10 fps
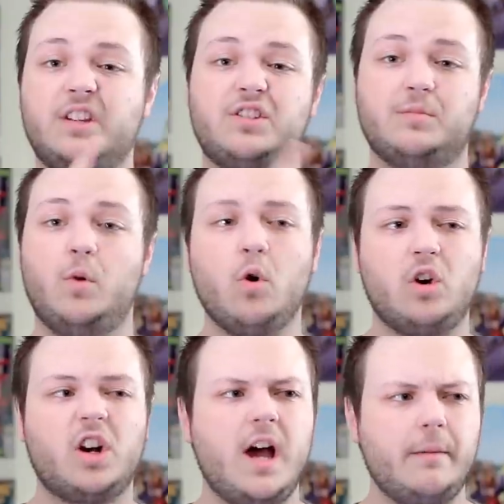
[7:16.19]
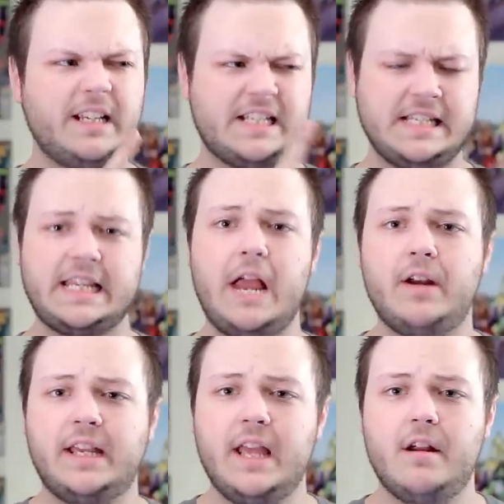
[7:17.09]
into some horror comics and
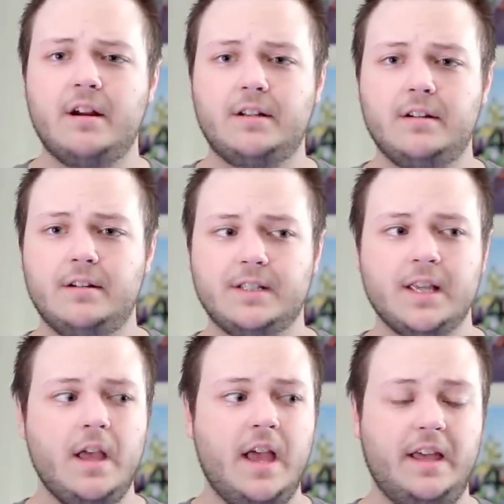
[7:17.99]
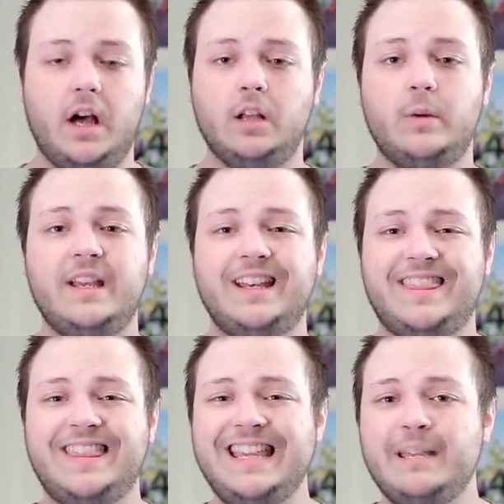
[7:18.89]
scary characters and
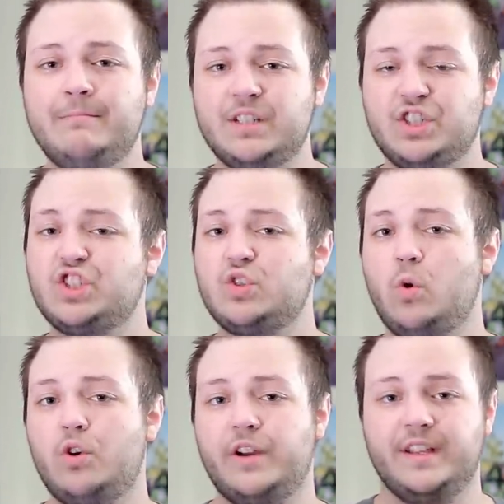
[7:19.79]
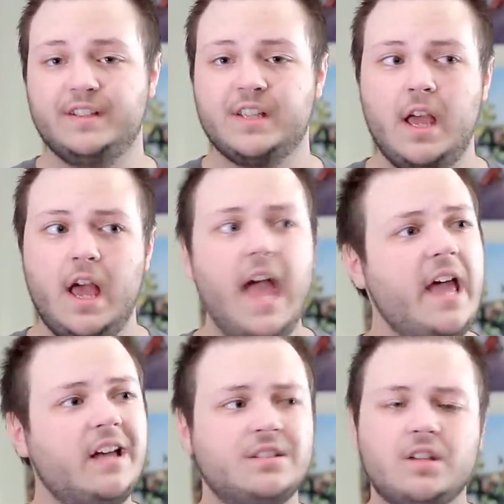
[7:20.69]
Halloween-themed stories.
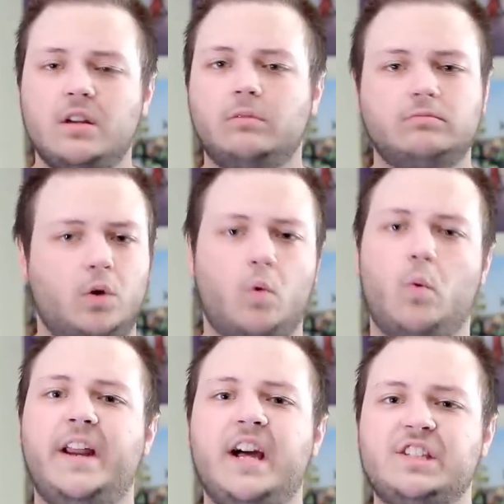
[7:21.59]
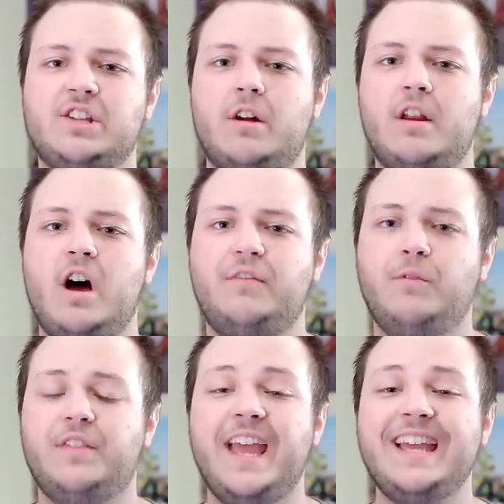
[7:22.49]
And why not start it off
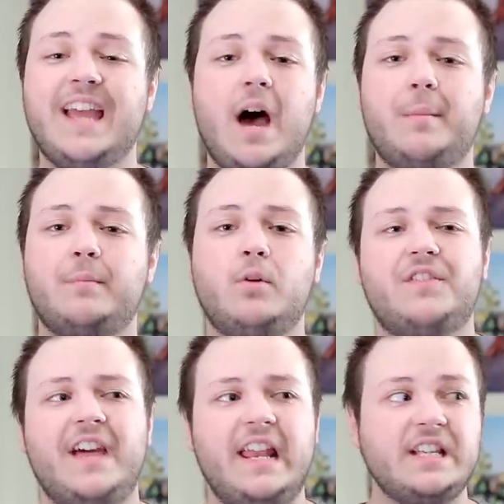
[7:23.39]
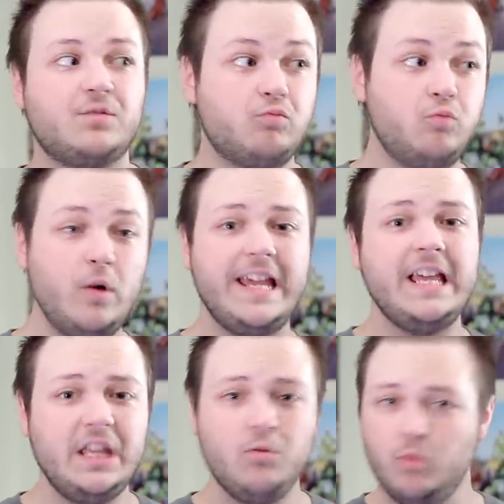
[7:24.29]
with a comic book that is
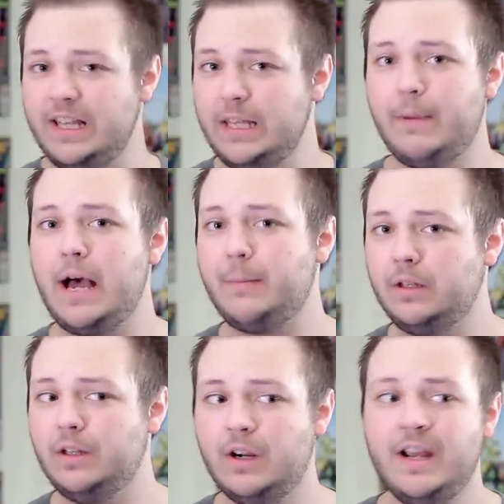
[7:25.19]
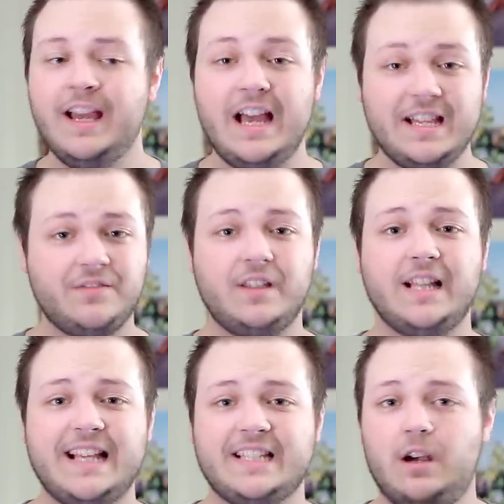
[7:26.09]
really, really popular as of the
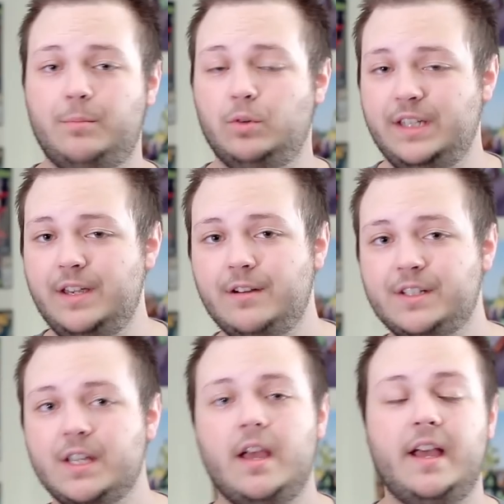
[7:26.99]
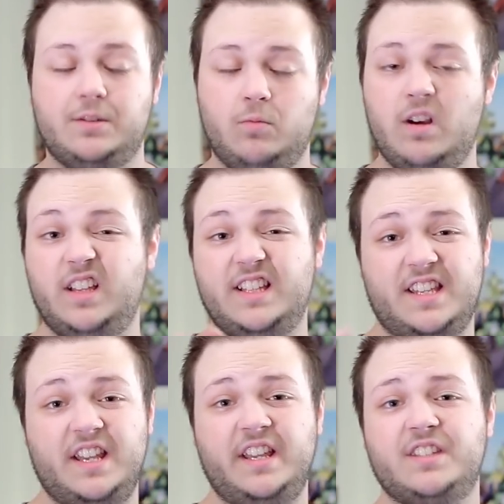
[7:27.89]
last couple years, as well as
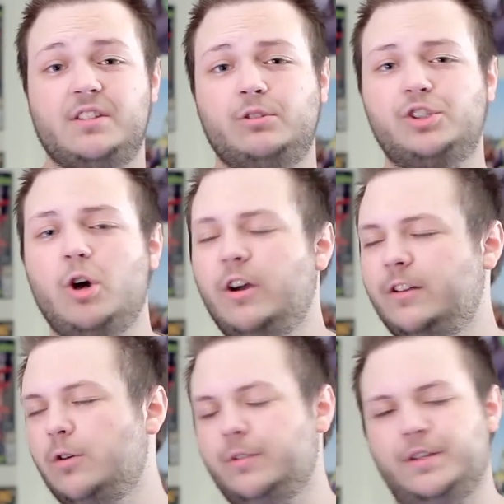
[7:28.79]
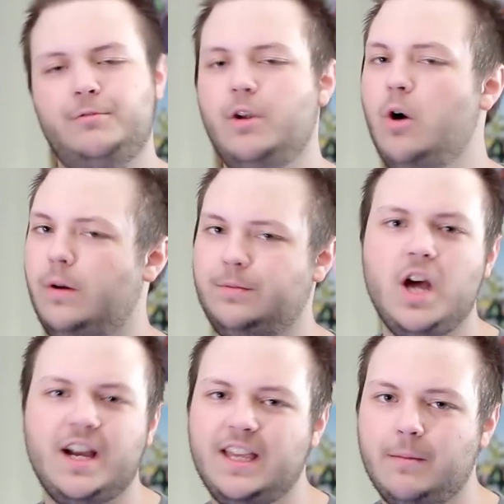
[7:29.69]
getting its own show. I know that you know what I'm
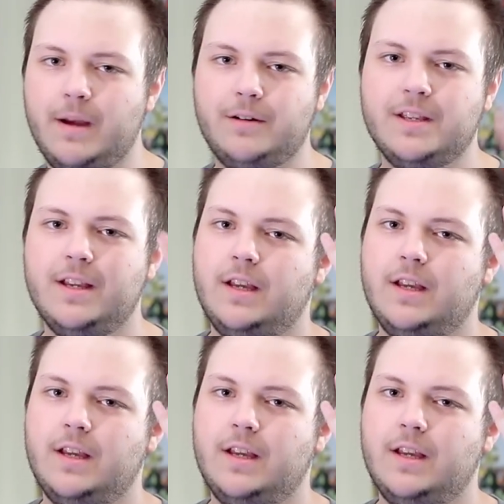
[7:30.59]
talking about.